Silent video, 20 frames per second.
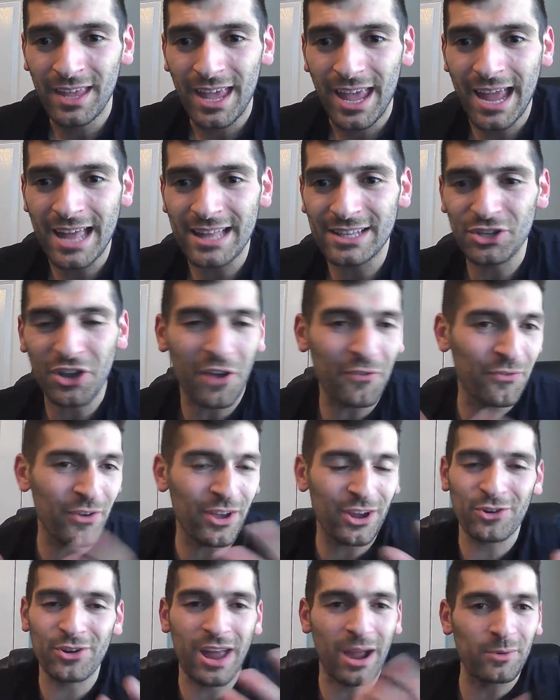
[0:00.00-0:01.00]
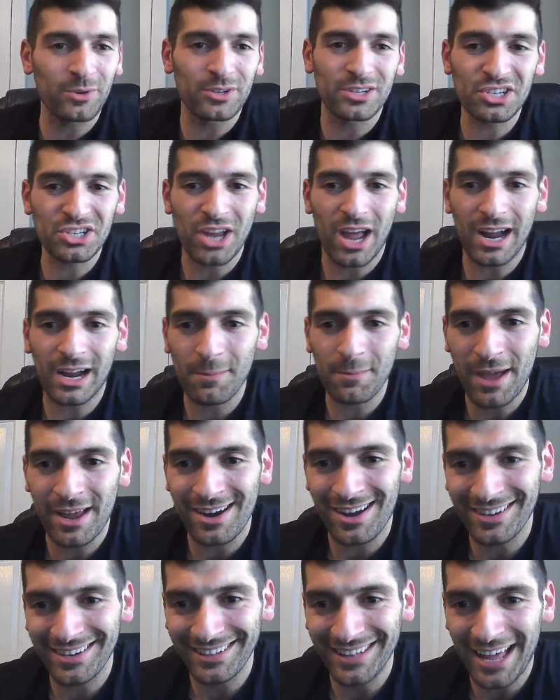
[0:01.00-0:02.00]
and so I figured I would just talk about it
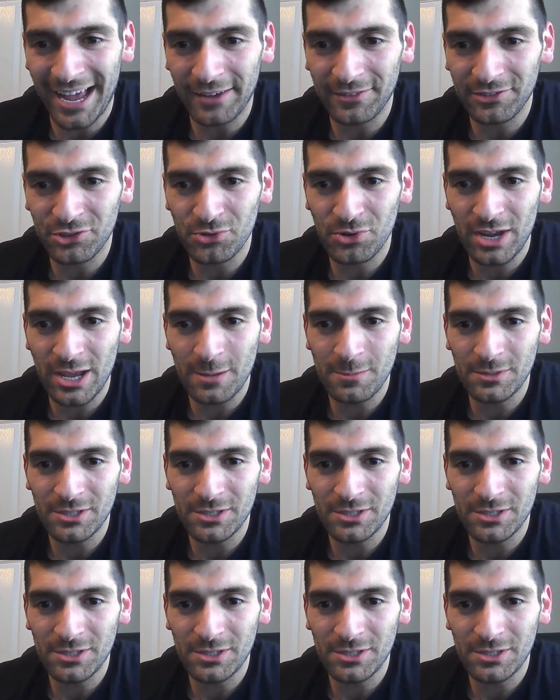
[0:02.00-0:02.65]
on a live stream.